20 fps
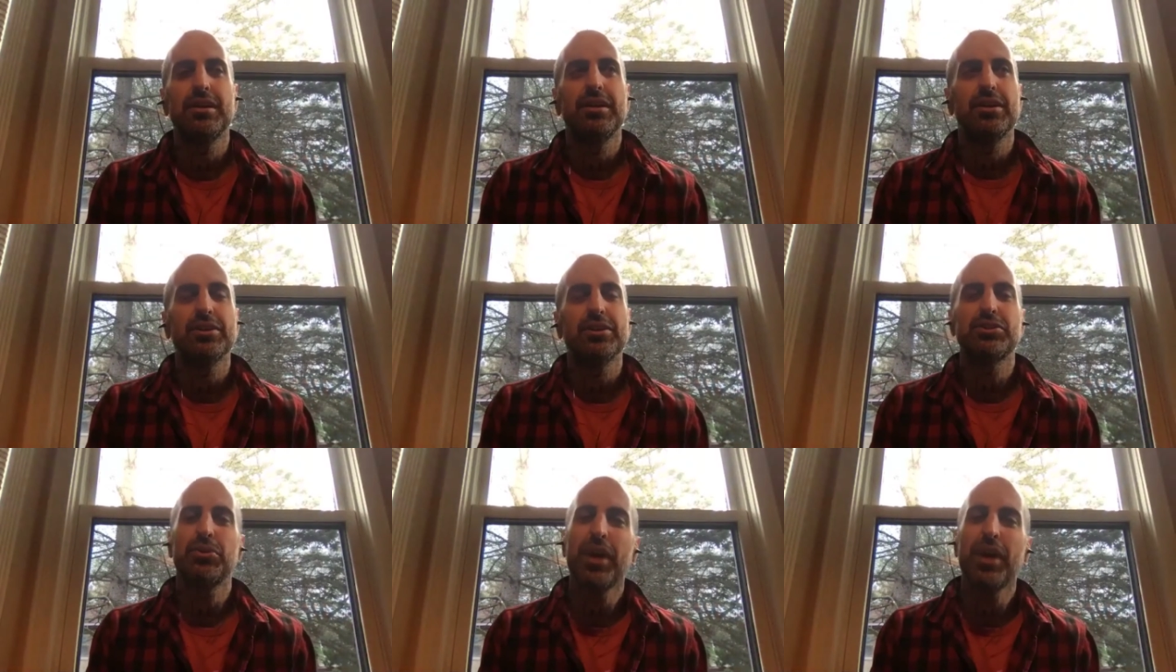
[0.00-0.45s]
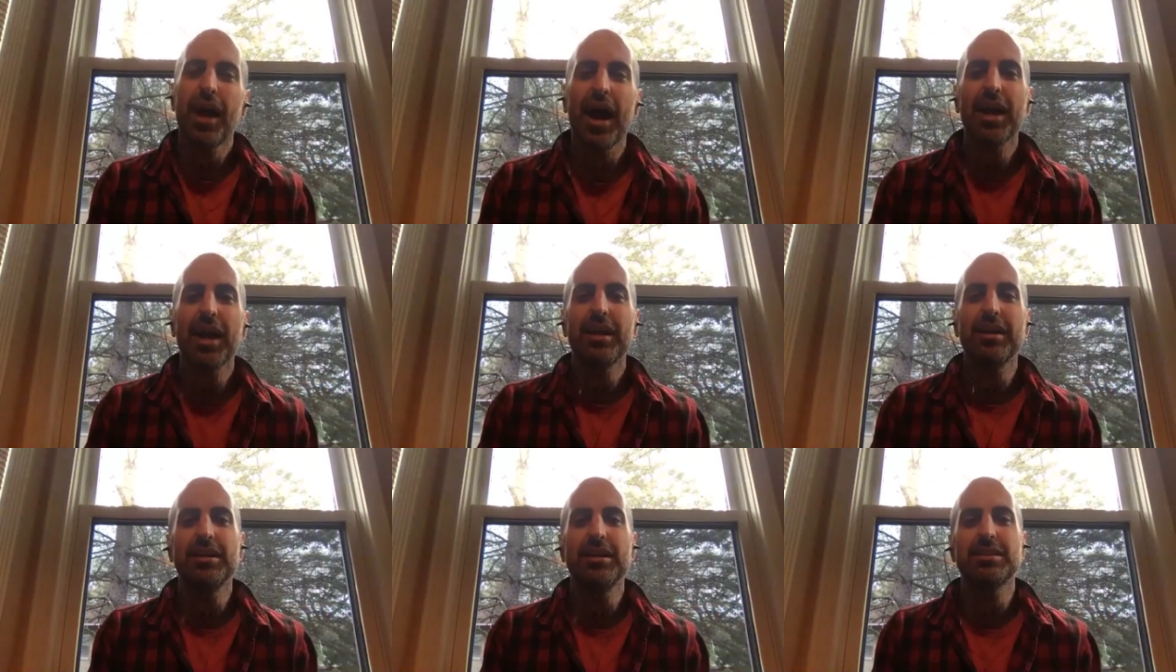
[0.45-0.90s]
So yeah, I
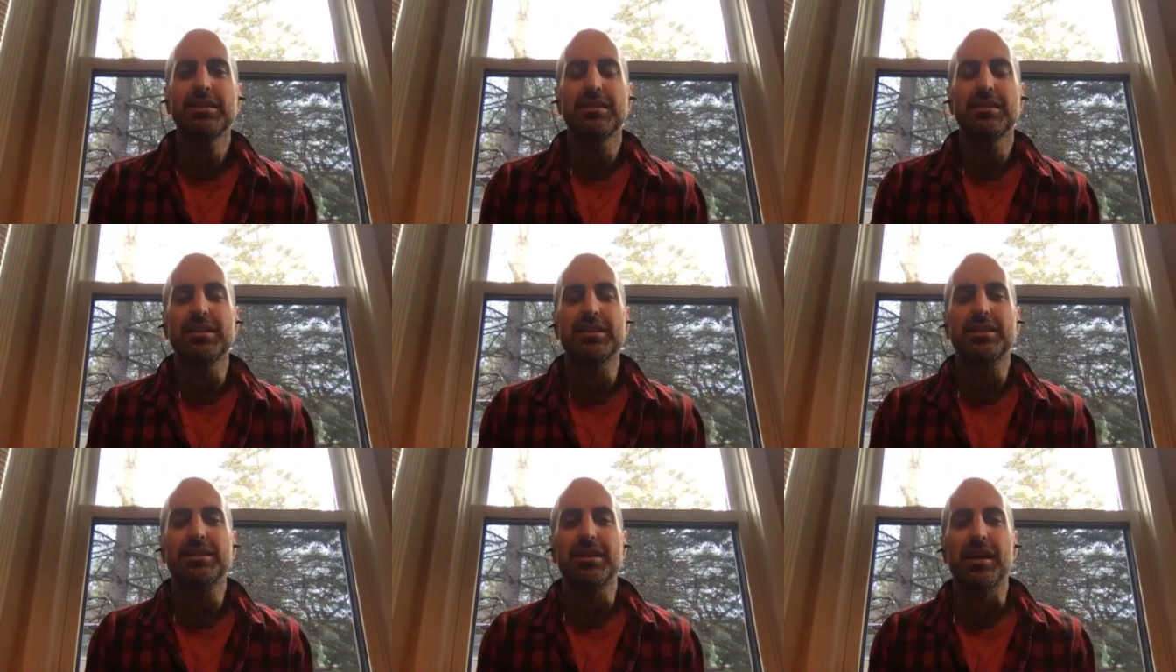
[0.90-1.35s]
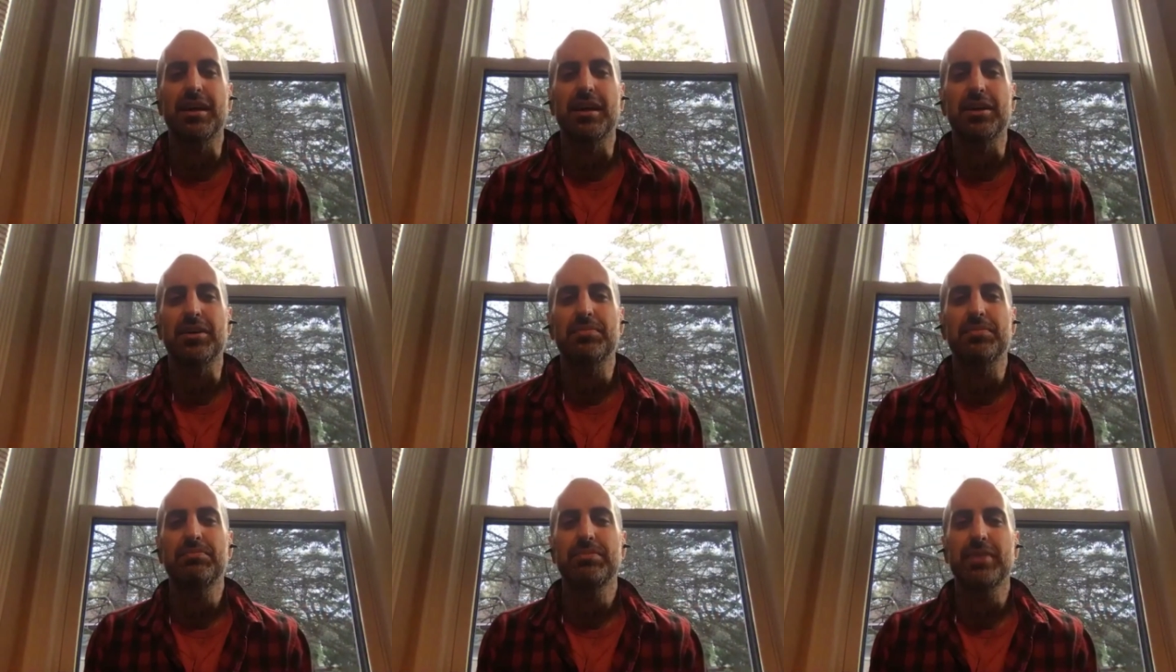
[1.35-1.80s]
can easily say,
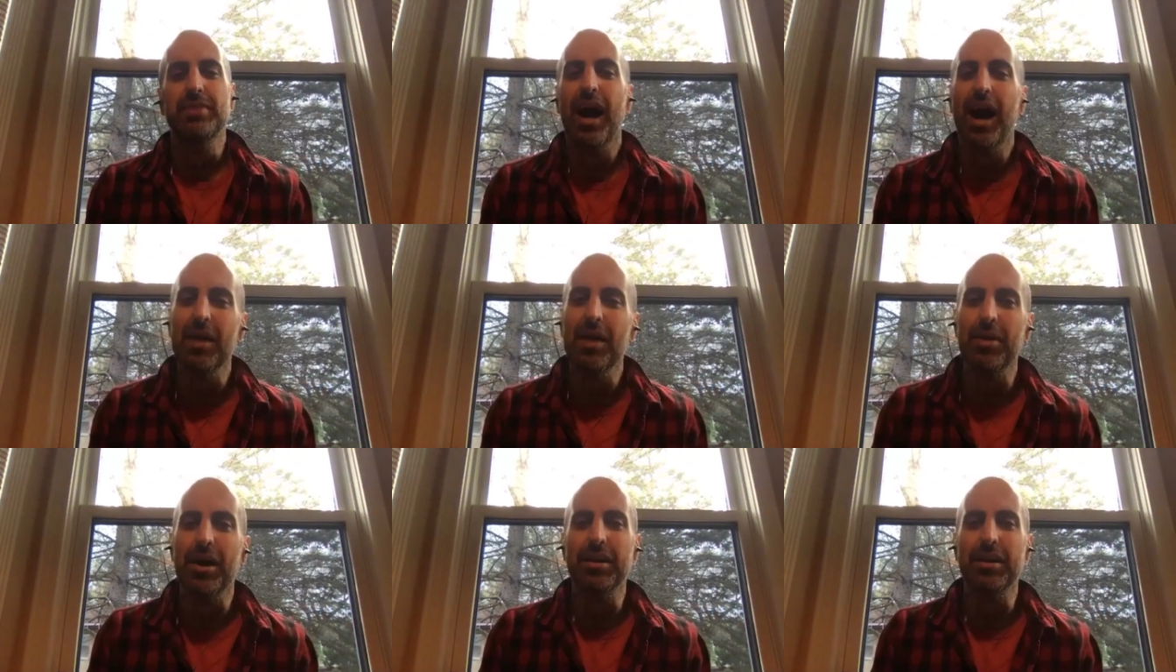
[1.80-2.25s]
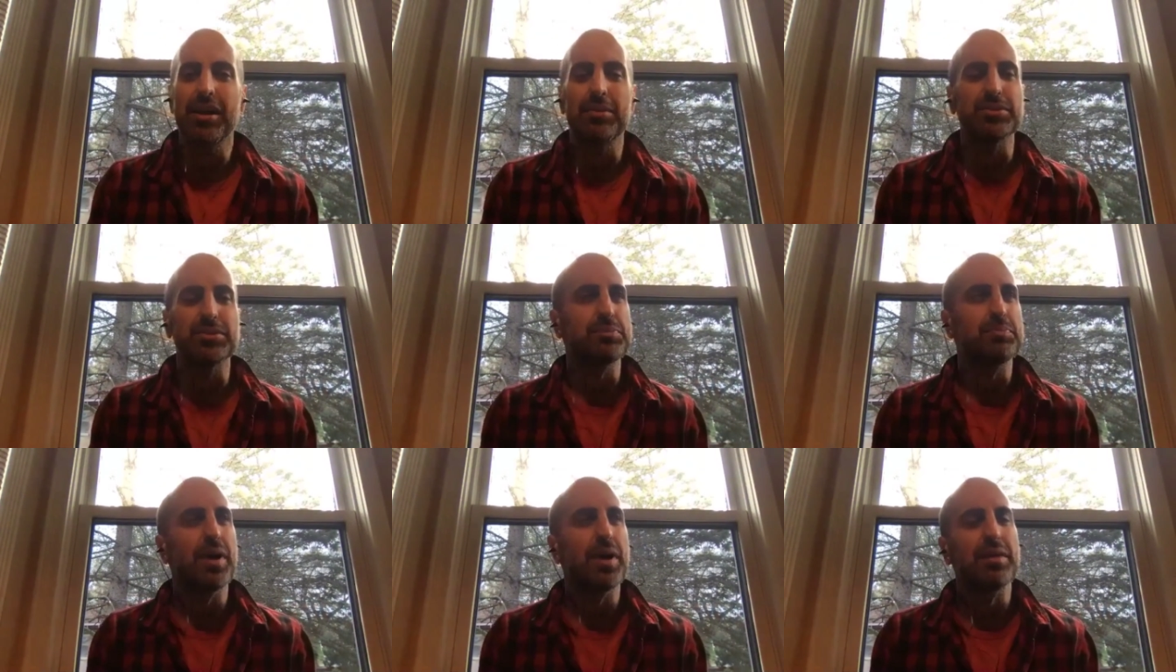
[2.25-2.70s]
hi, my name is
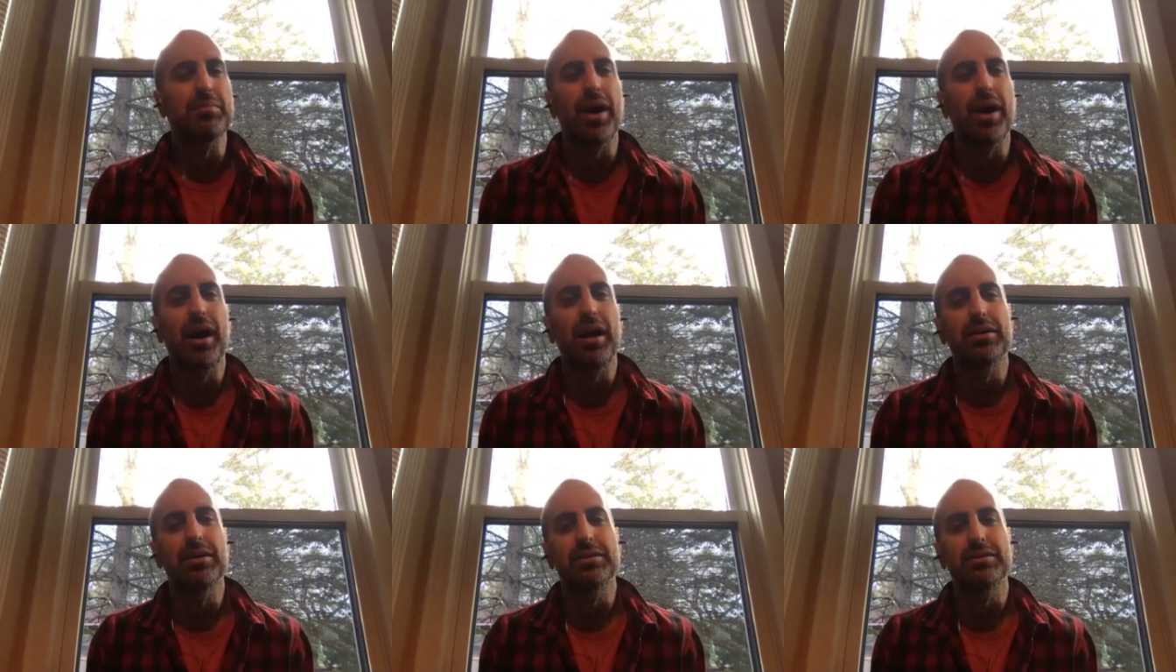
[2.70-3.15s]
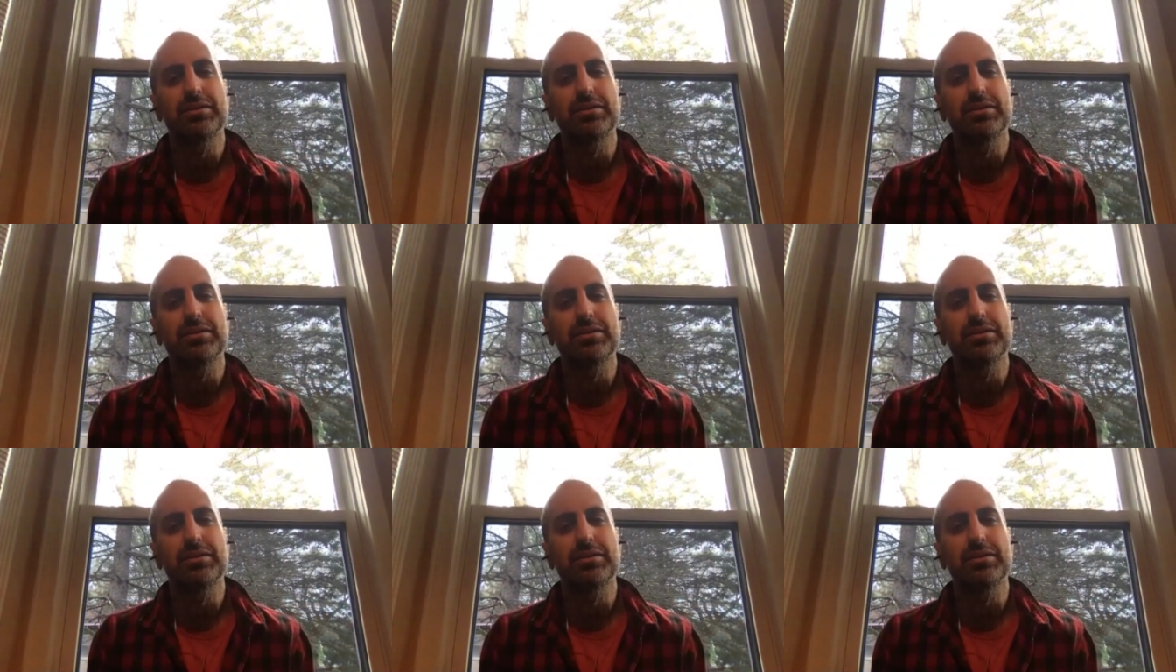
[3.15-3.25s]
Ben Mollin,